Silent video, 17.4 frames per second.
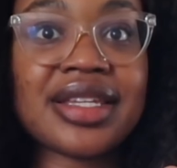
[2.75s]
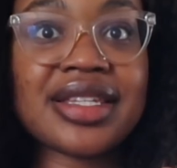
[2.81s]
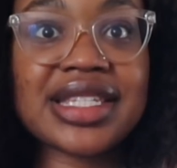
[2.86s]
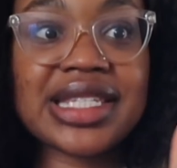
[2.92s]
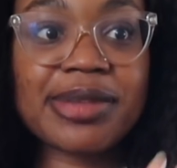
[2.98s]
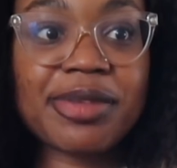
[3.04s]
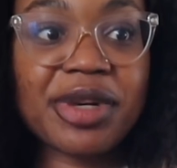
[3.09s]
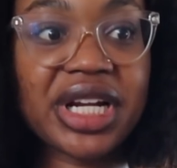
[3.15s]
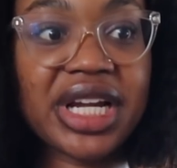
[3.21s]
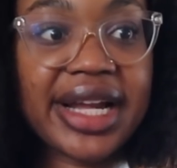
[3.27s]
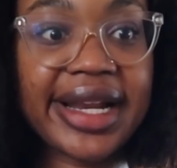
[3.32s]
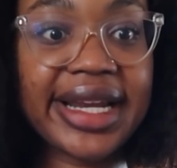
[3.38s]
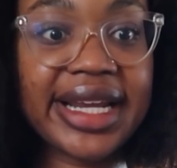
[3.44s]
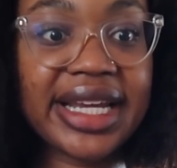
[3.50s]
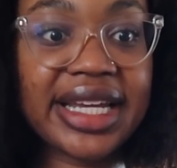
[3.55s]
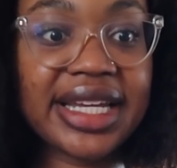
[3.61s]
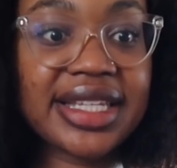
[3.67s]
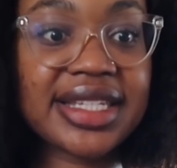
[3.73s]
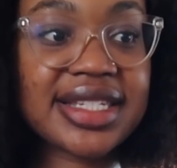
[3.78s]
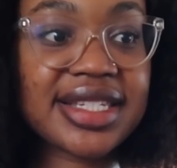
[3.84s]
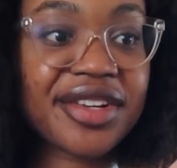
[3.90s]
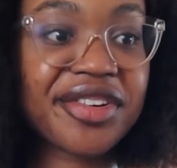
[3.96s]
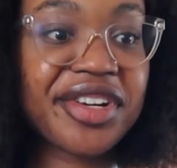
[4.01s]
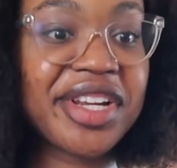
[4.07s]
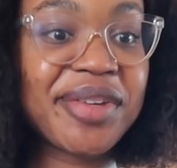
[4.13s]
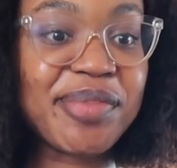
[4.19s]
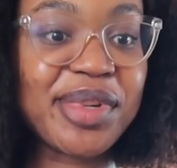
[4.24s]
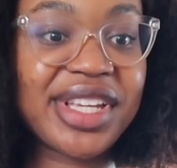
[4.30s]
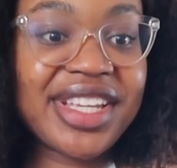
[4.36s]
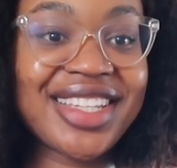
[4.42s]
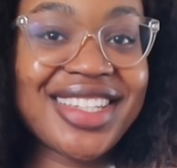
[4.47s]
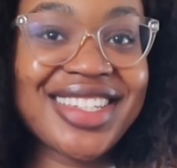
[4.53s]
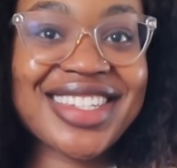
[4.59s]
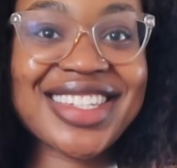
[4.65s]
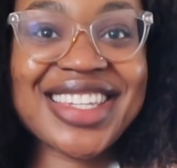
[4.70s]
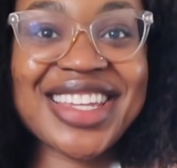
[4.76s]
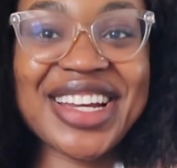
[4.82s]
spring onions, green beans,